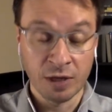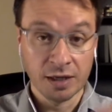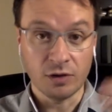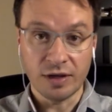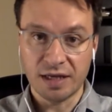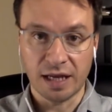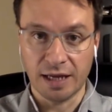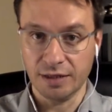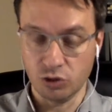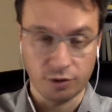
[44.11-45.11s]
So let's
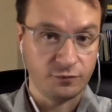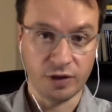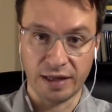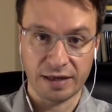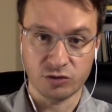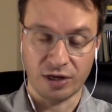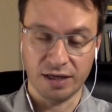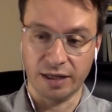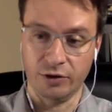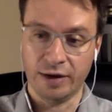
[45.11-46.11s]
say you're a freelance
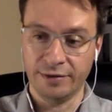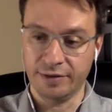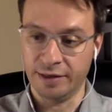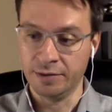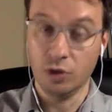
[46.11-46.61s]
translator out there.